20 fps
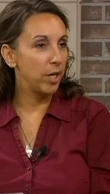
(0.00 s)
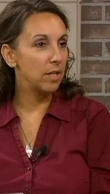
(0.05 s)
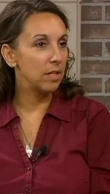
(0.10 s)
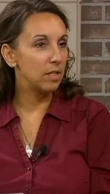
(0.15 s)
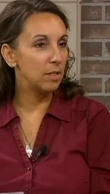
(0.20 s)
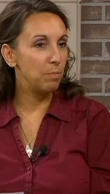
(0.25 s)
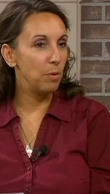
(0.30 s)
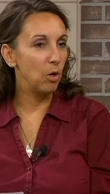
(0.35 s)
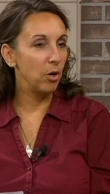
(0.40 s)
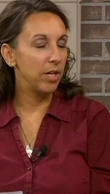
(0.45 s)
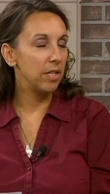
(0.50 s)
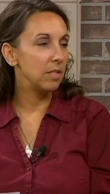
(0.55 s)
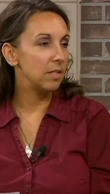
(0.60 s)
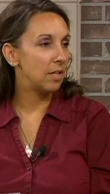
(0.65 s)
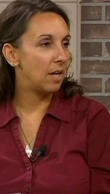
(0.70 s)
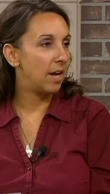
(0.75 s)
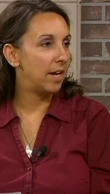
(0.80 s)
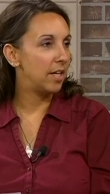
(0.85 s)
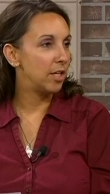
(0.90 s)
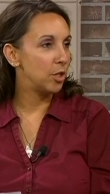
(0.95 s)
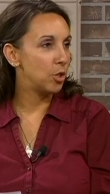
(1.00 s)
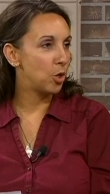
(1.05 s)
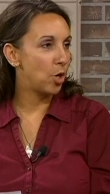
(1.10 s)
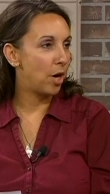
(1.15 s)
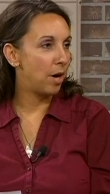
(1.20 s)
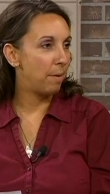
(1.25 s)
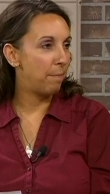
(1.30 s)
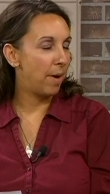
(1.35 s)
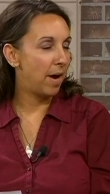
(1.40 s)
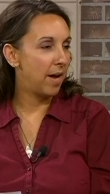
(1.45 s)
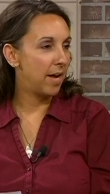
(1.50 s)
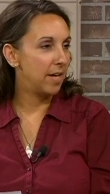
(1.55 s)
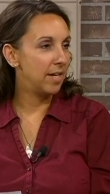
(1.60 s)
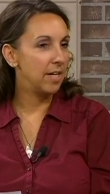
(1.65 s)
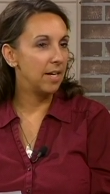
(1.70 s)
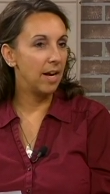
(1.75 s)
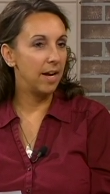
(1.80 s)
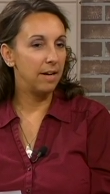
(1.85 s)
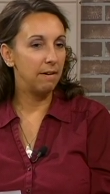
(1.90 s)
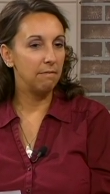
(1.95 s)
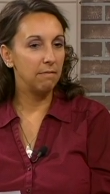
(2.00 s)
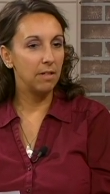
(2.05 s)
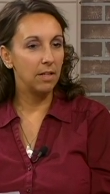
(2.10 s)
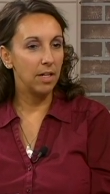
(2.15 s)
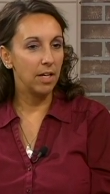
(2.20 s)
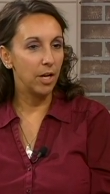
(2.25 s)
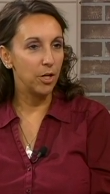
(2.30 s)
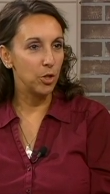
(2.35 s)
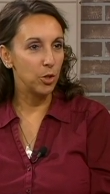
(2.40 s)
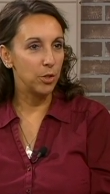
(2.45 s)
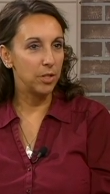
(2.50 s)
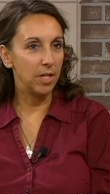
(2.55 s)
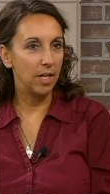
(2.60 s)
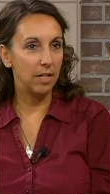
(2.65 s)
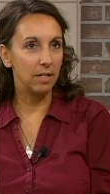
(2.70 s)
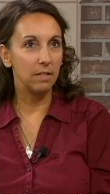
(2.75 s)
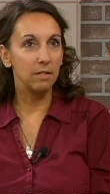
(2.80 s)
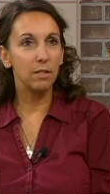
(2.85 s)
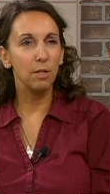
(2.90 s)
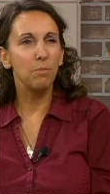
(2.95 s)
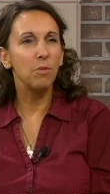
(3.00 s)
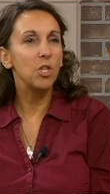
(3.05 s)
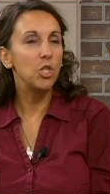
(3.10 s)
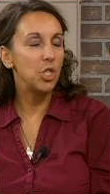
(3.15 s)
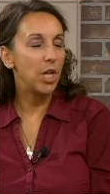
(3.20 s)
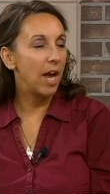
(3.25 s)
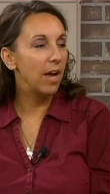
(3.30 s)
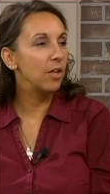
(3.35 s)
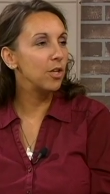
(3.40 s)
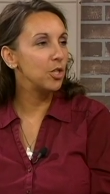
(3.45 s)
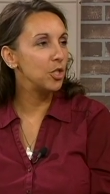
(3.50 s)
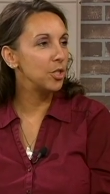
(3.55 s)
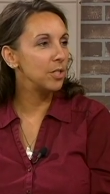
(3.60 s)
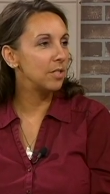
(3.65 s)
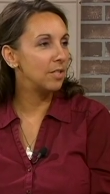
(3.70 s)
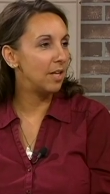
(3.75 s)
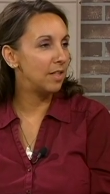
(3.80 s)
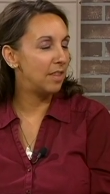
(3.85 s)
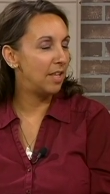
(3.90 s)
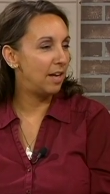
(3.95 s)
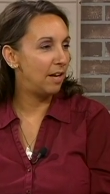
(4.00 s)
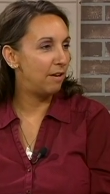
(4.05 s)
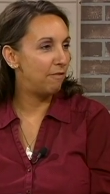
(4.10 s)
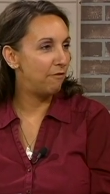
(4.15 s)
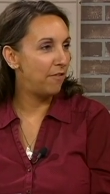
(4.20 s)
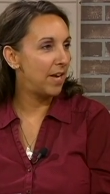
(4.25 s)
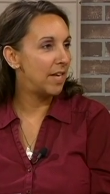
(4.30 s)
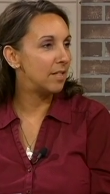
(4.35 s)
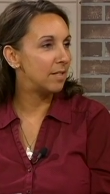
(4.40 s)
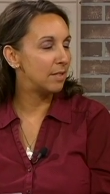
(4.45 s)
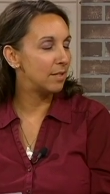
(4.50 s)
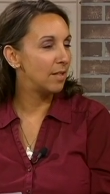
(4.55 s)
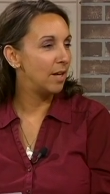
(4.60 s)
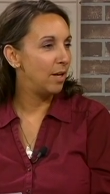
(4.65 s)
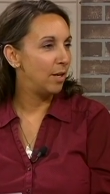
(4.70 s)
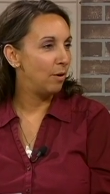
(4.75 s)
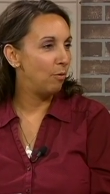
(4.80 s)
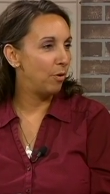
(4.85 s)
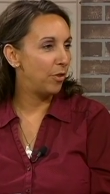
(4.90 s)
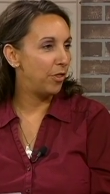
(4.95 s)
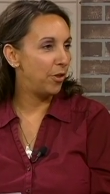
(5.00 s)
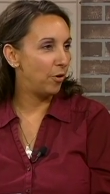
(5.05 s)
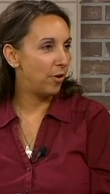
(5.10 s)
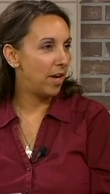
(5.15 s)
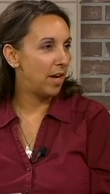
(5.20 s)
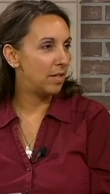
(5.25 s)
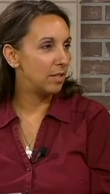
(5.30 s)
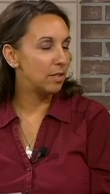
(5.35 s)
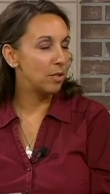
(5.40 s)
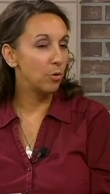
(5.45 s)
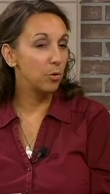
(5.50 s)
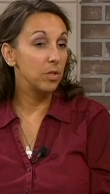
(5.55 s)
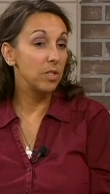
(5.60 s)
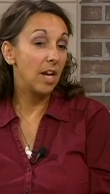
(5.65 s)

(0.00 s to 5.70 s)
experience that I can draw upon, and I can understand some of the challenges that they face with their caseloads.